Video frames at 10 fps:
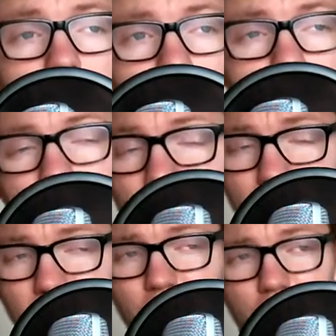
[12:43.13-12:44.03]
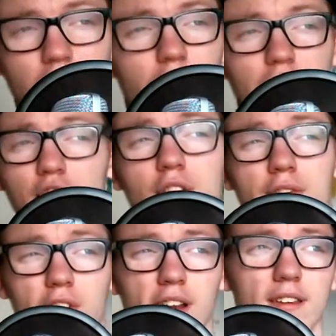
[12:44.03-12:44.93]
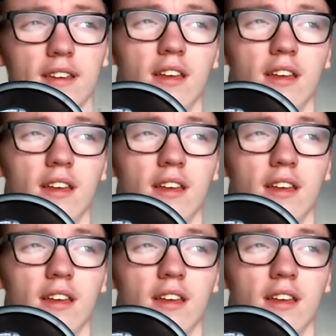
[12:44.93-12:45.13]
crate or reserve crate?